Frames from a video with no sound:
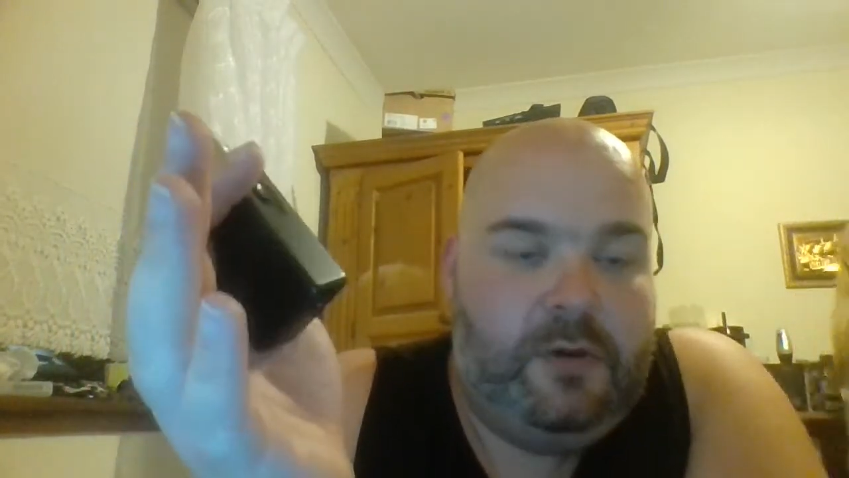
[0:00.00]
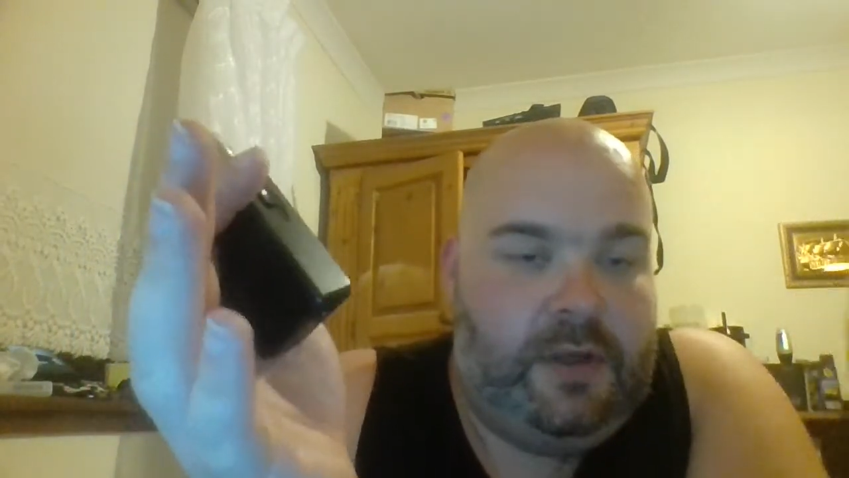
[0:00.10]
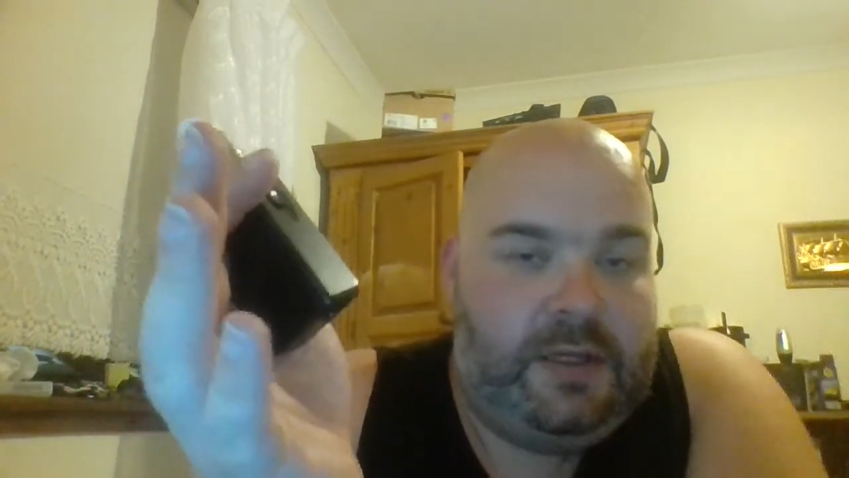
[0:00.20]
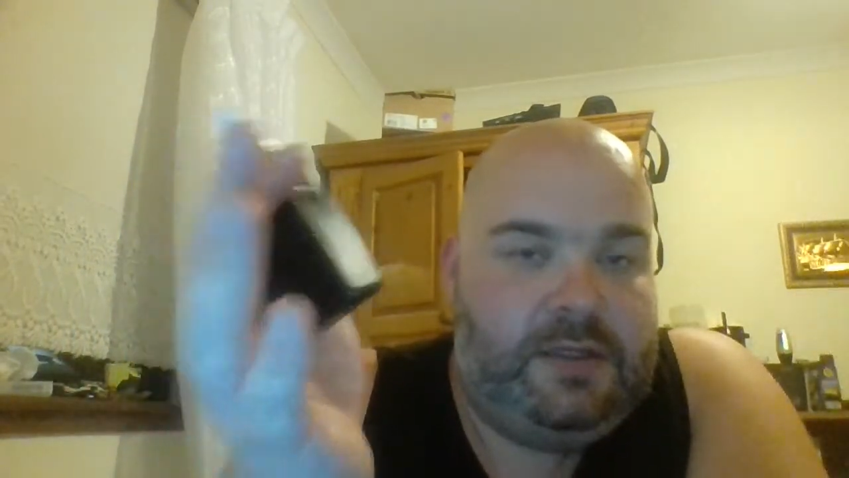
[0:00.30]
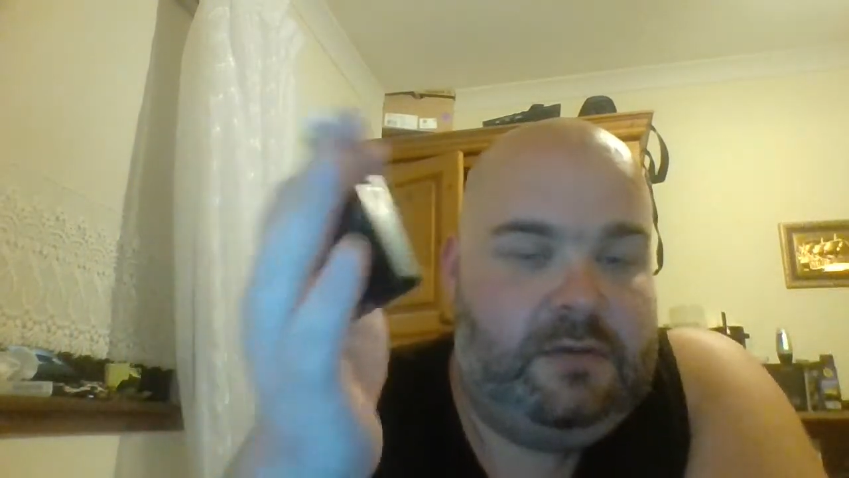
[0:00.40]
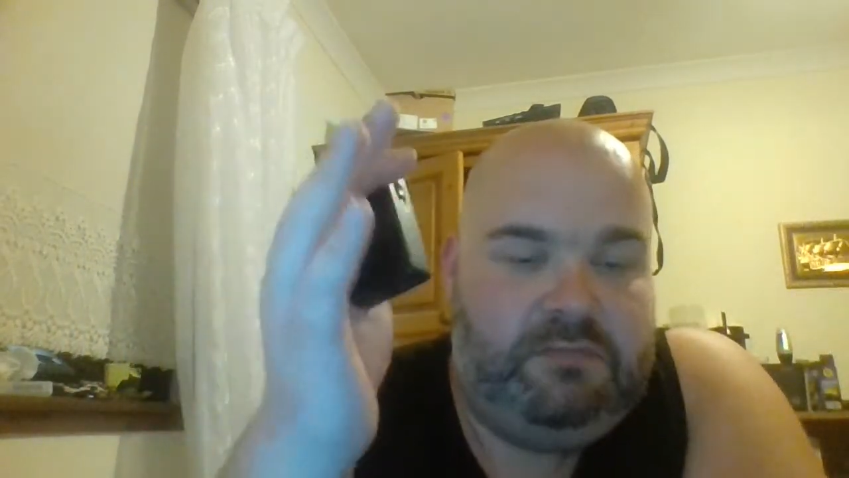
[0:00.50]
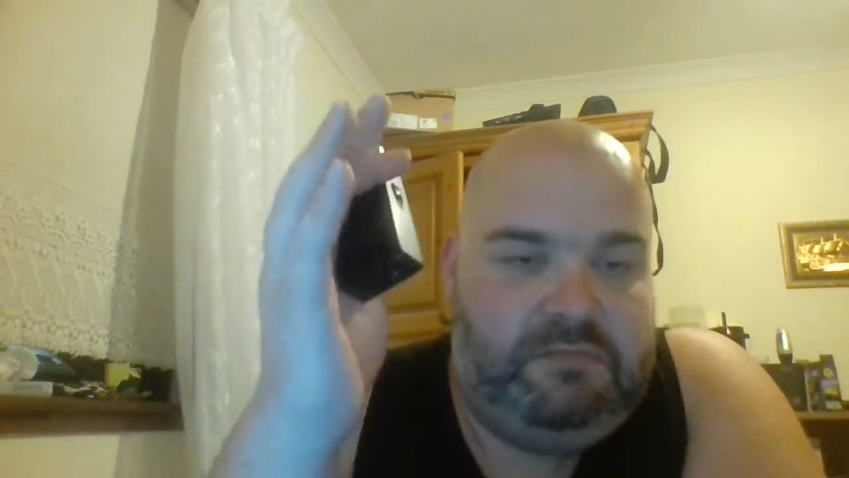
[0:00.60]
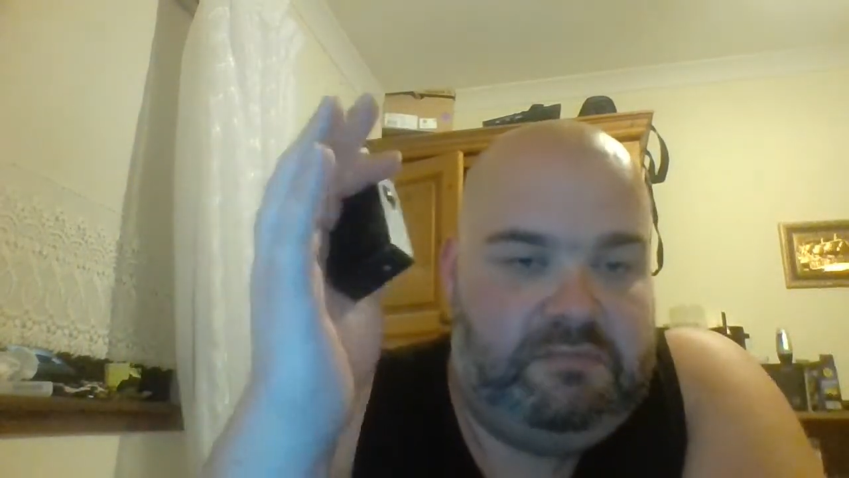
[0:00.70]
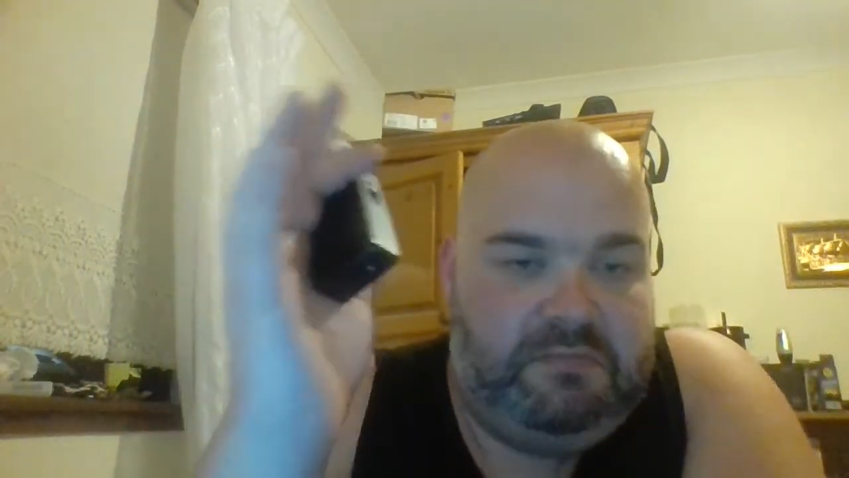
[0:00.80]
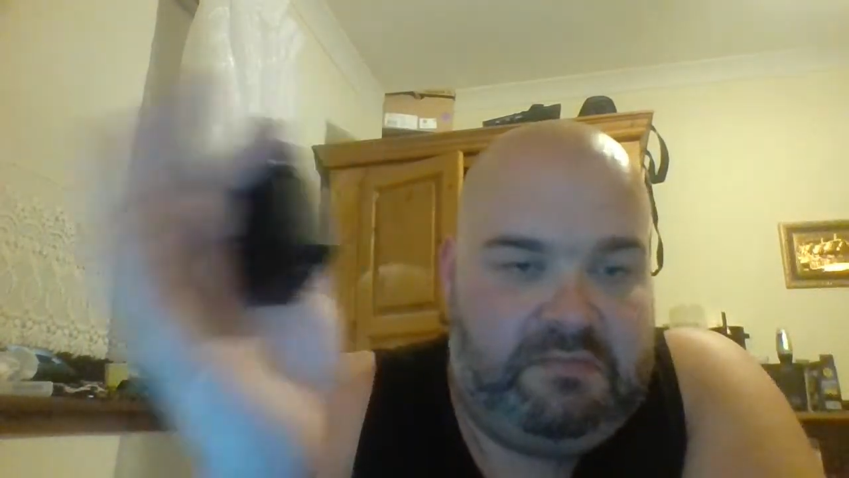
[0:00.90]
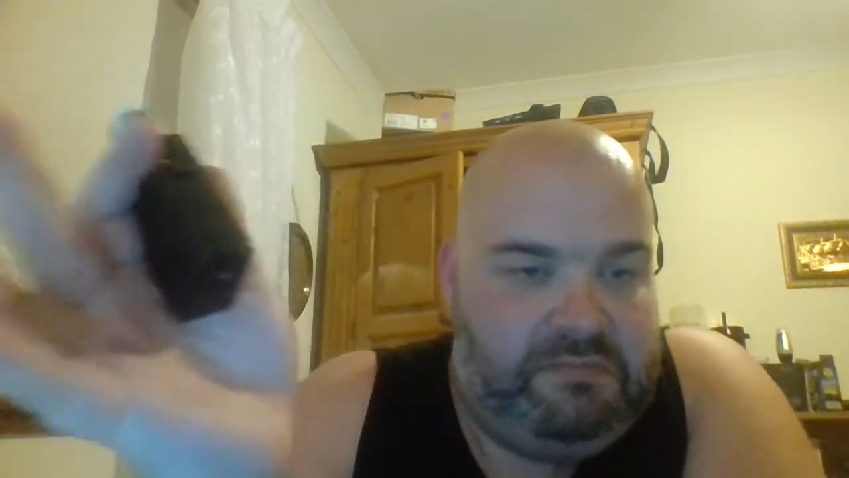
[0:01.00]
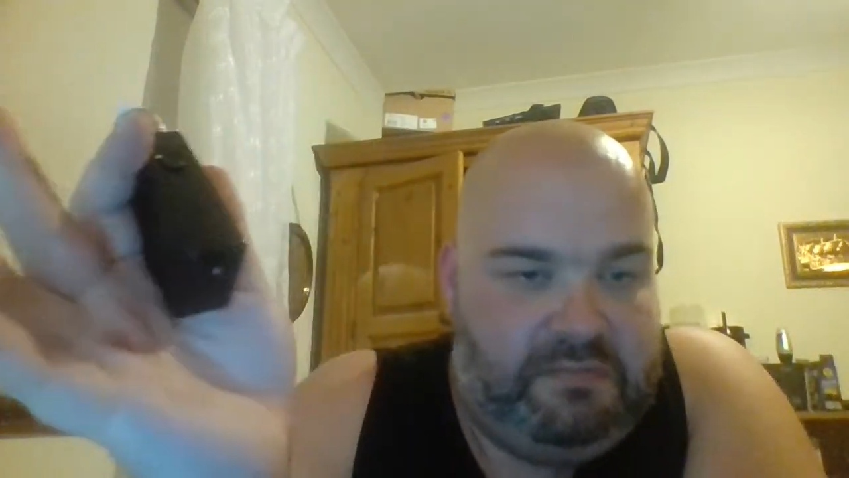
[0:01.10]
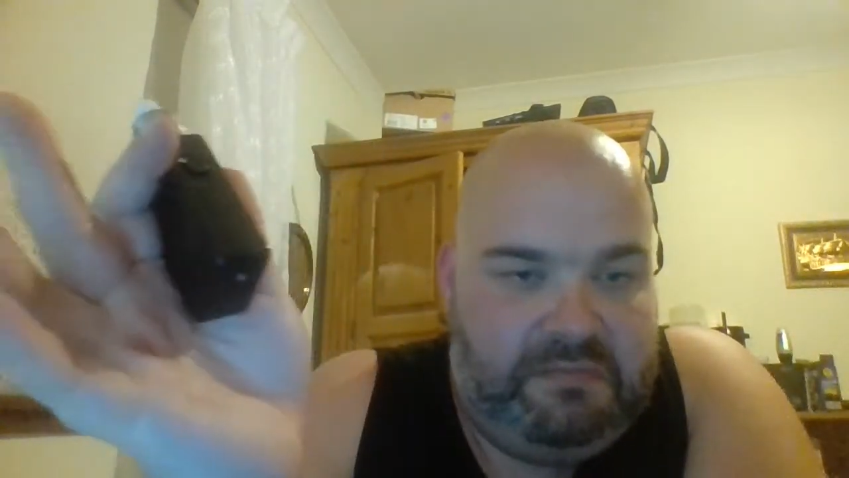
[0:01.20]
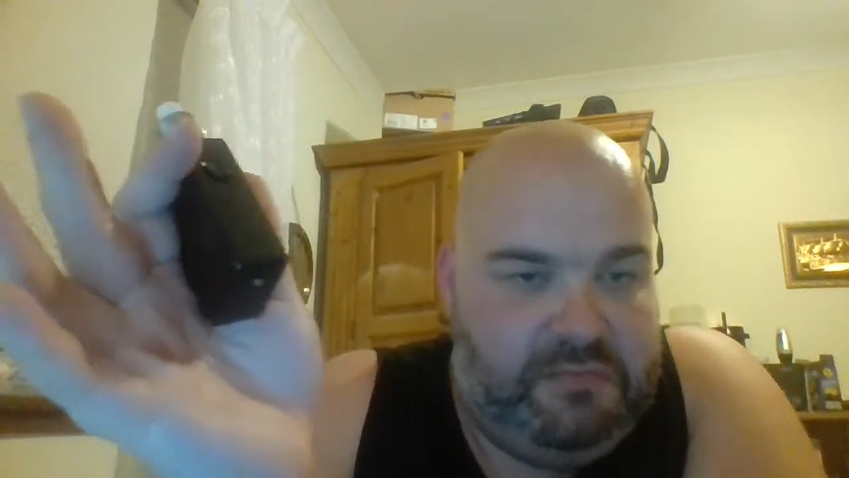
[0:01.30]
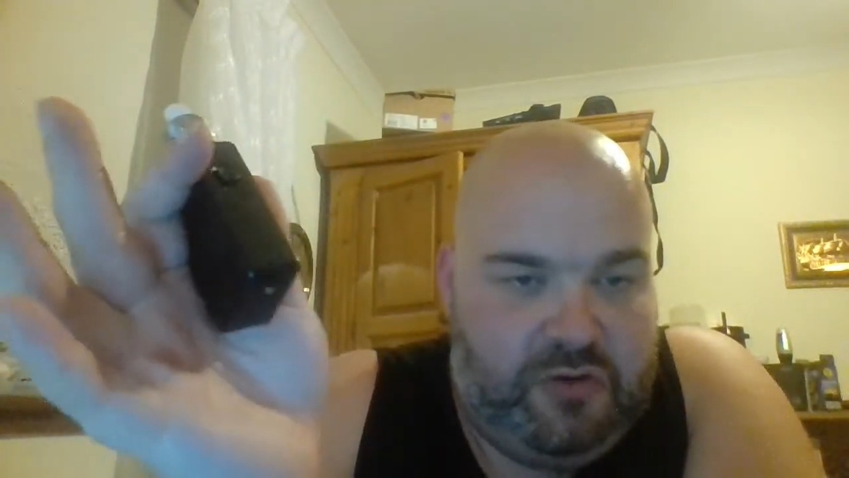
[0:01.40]
this
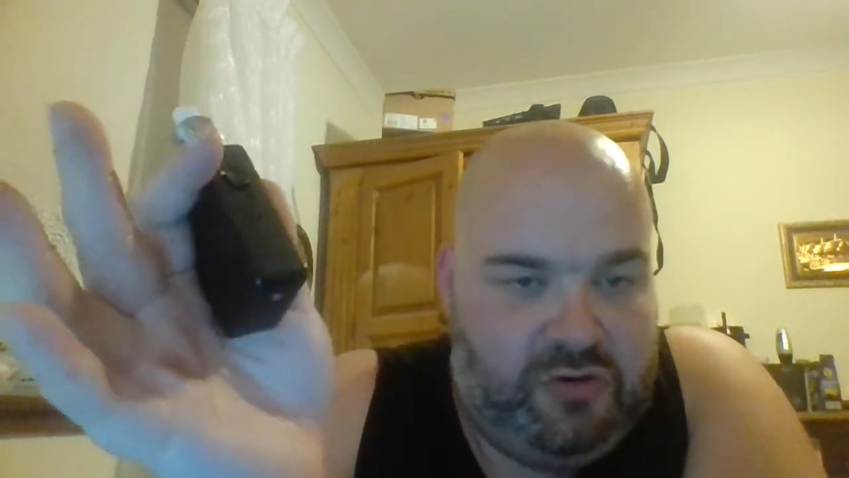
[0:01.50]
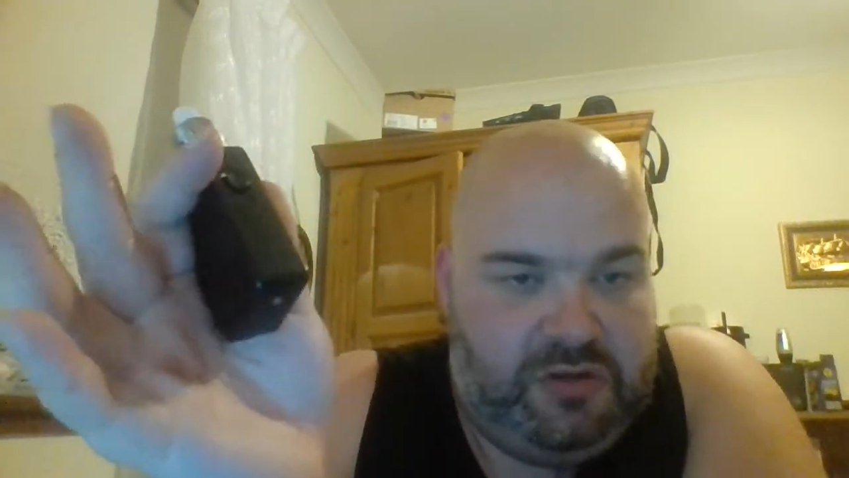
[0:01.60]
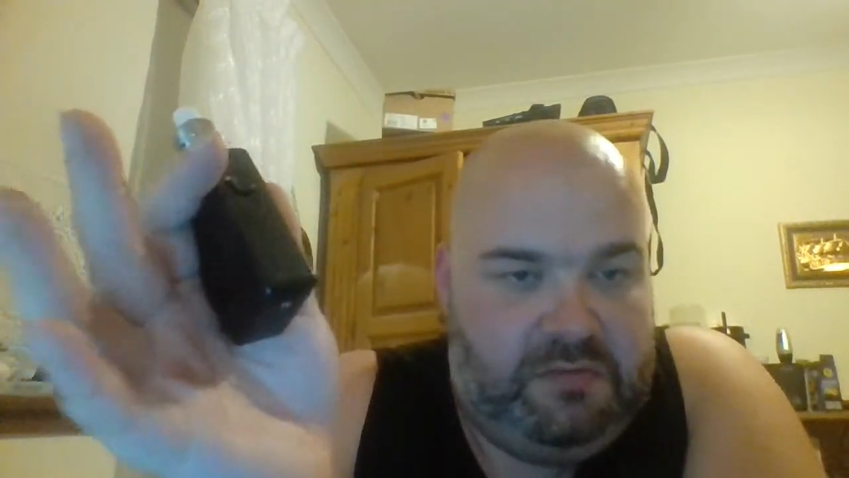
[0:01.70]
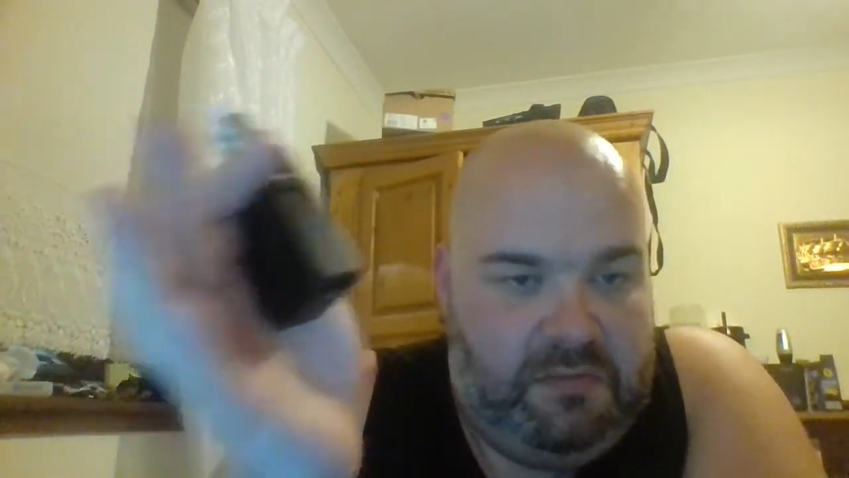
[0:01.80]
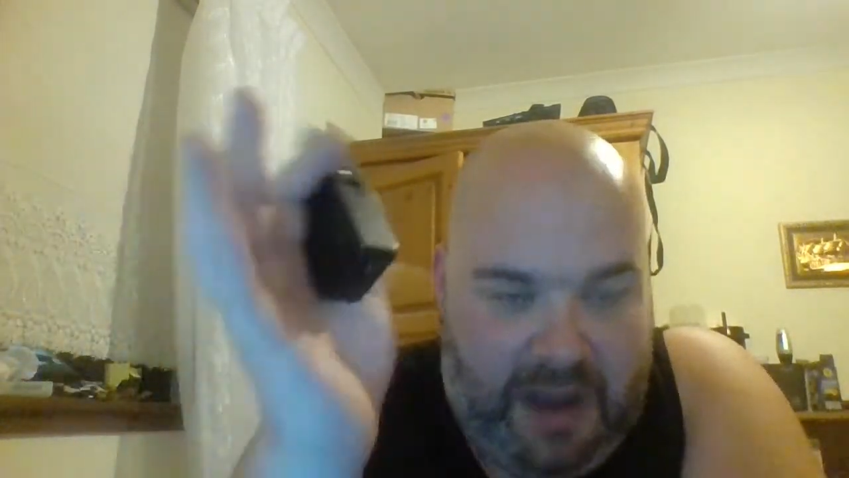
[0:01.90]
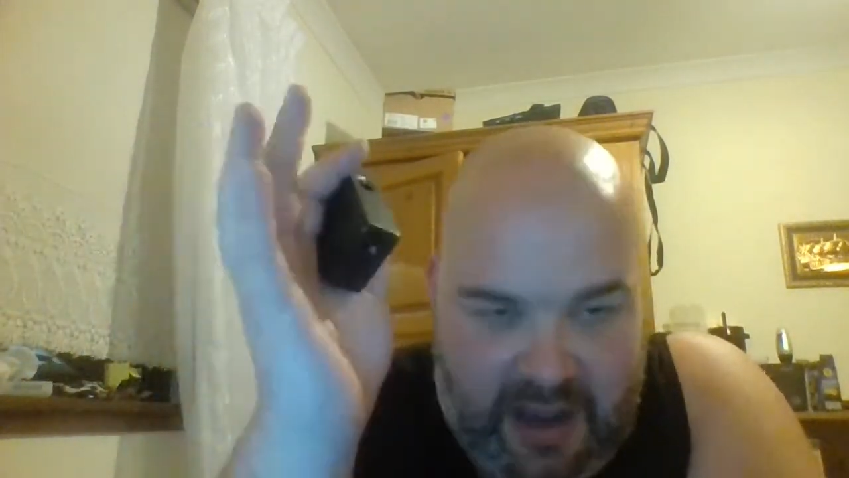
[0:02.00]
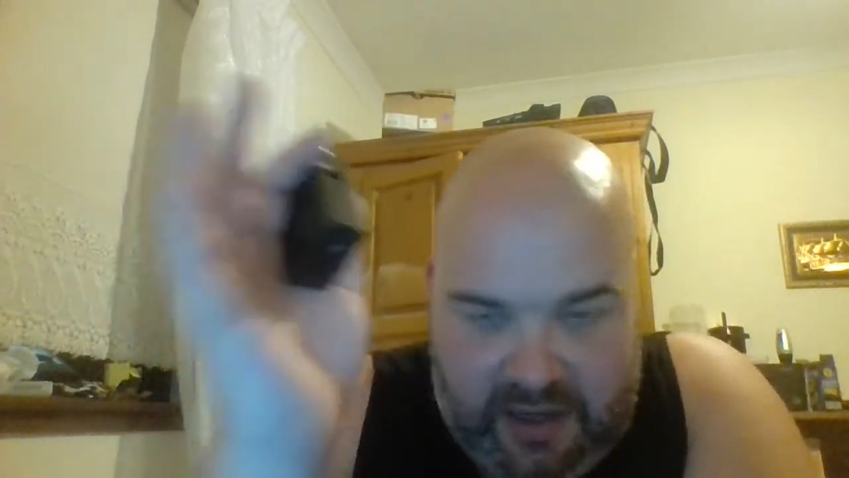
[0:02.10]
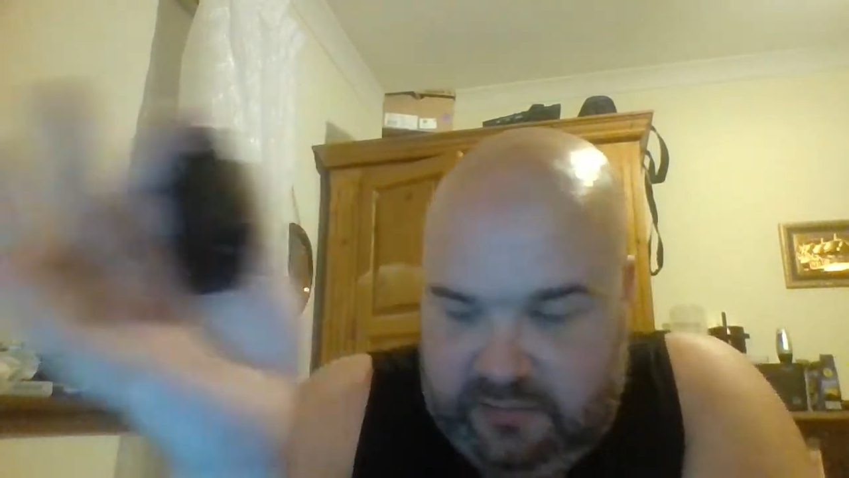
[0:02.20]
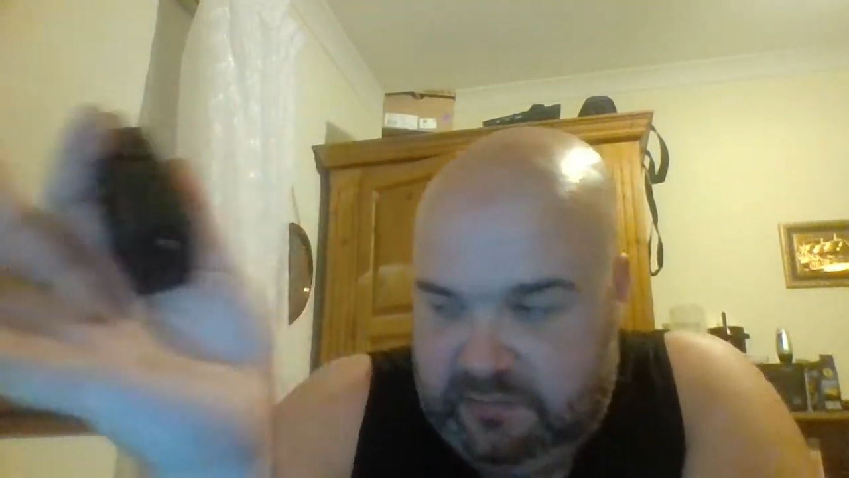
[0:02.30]
using my